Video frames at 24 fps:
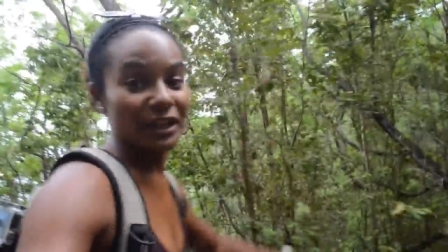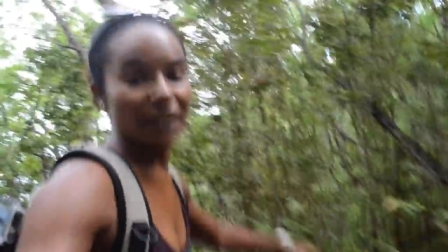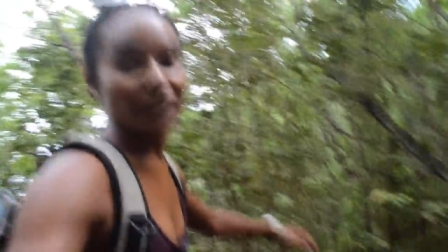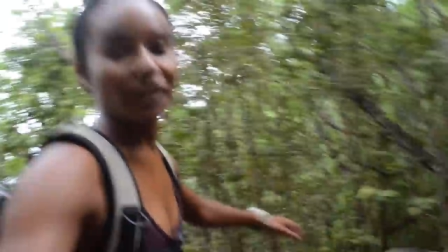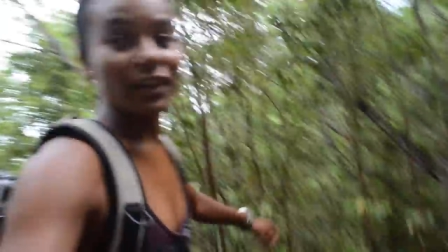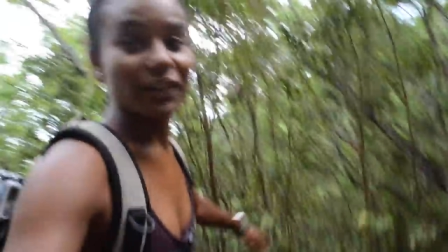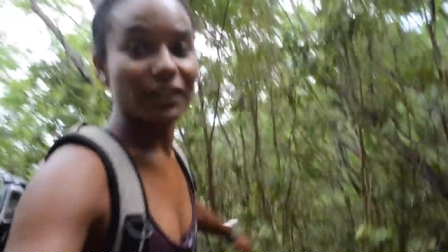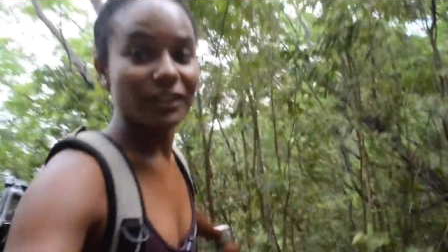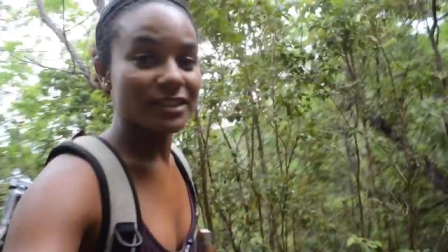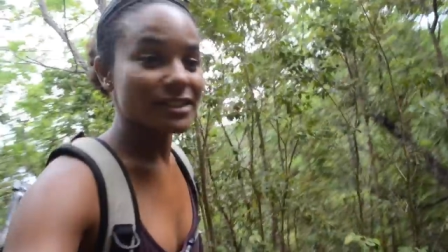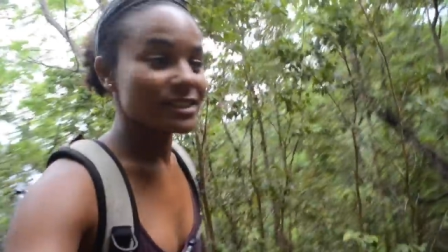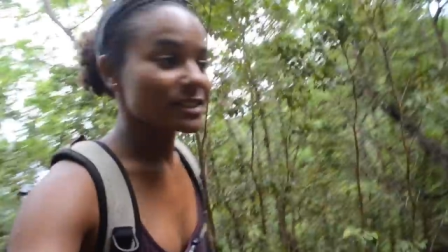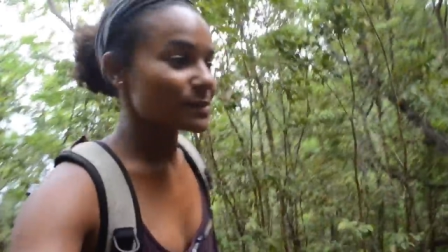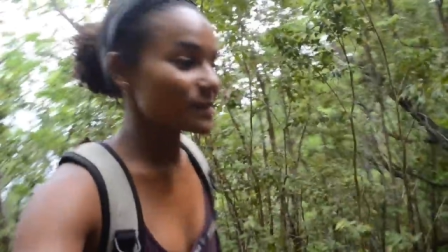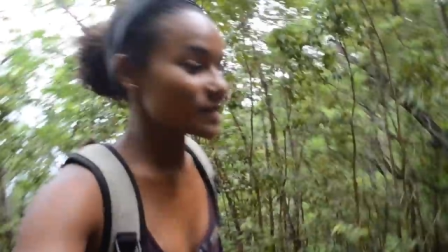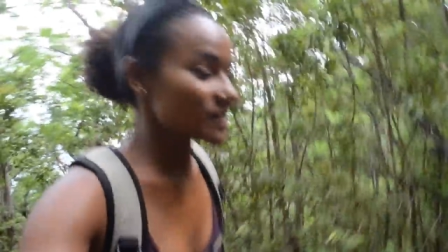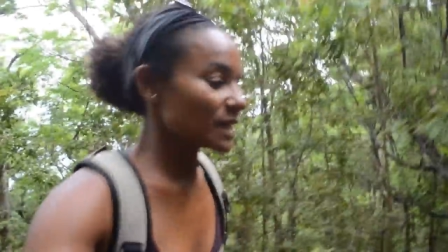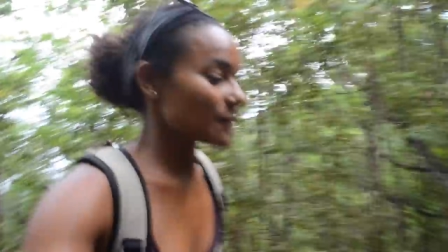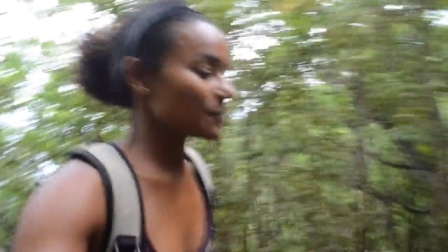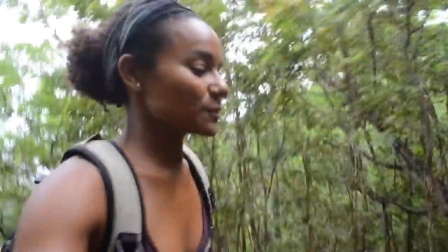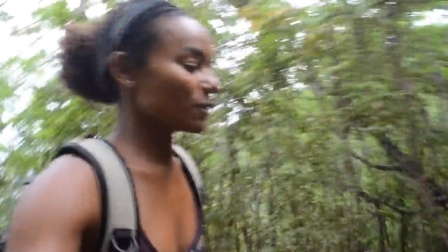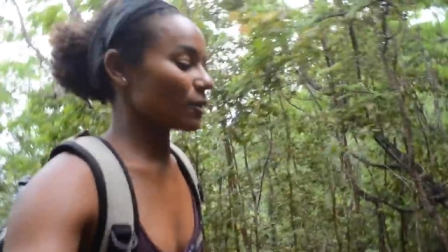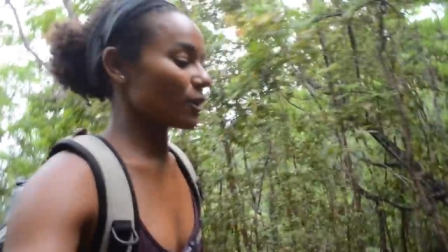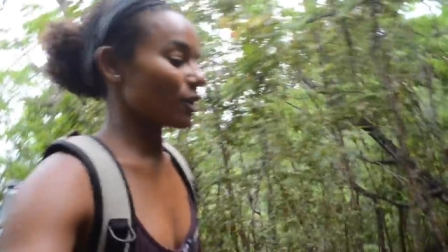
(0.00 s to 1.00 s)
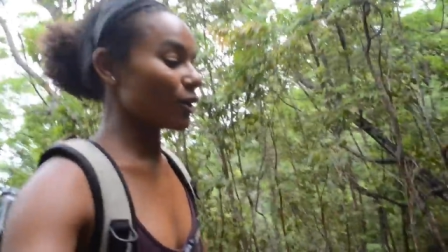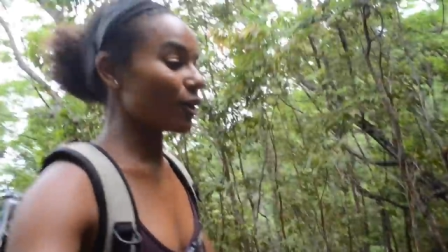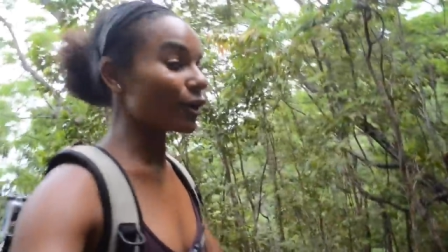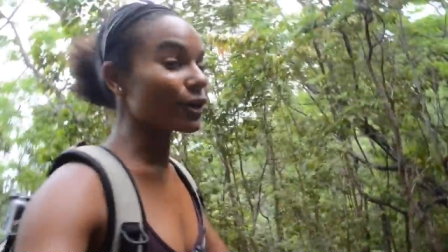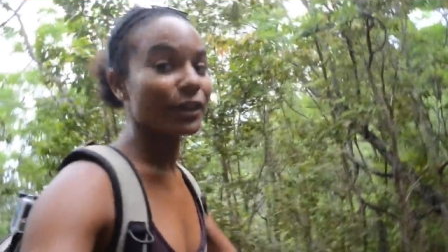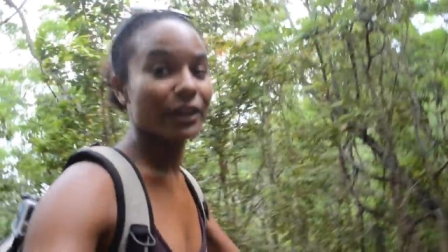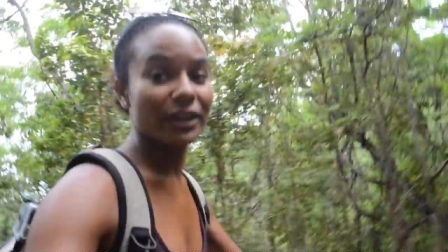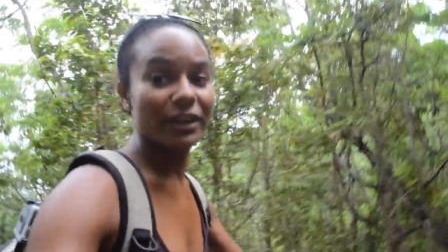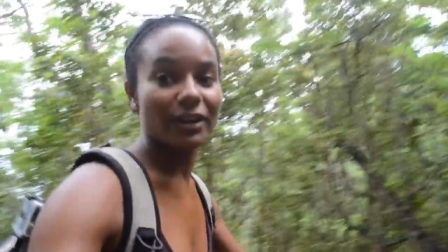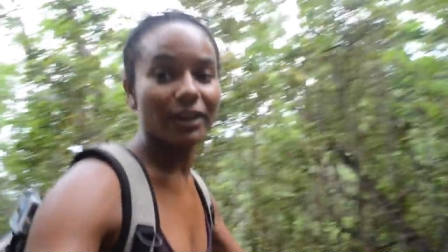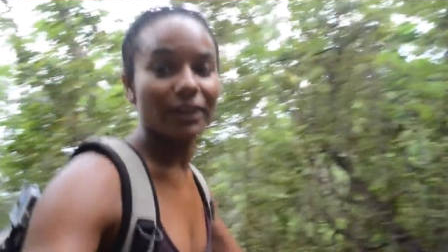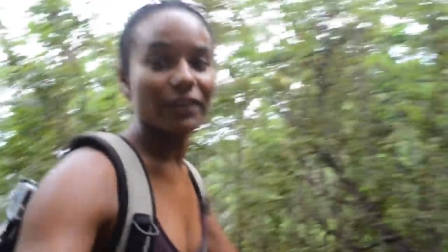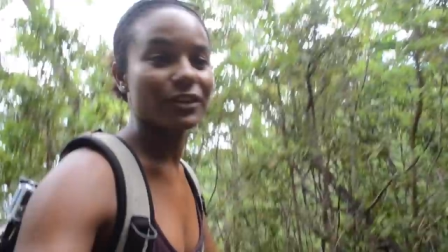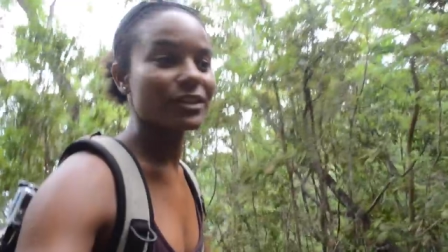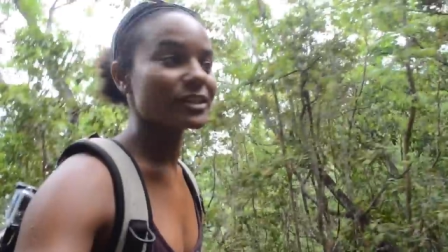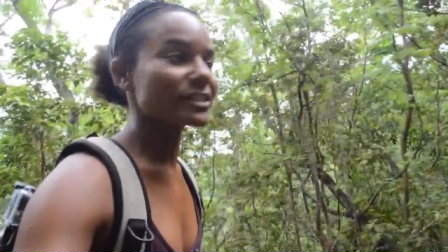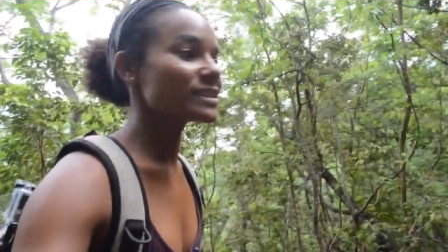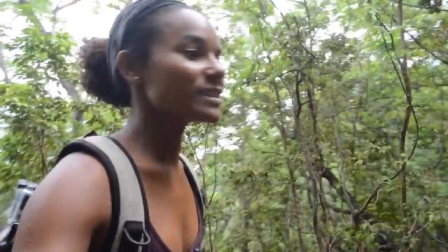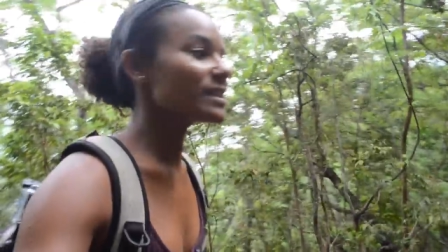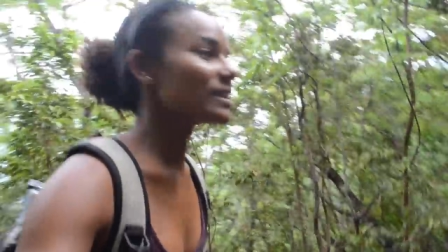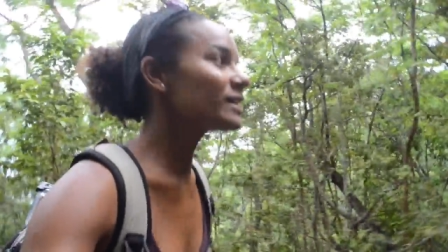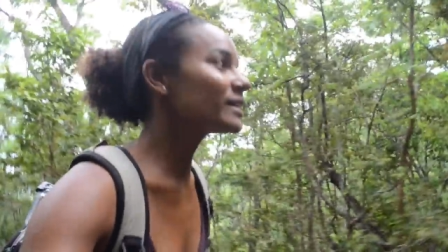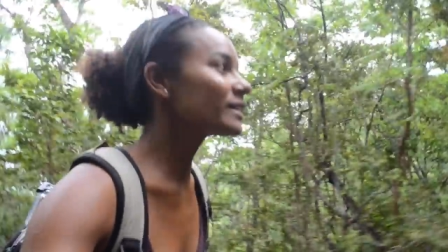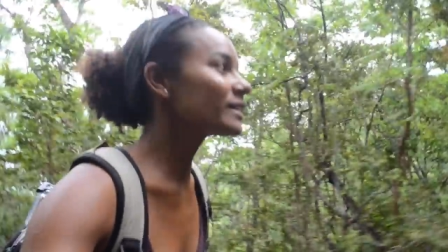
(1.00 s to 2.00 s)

than others, some steps are longer than others,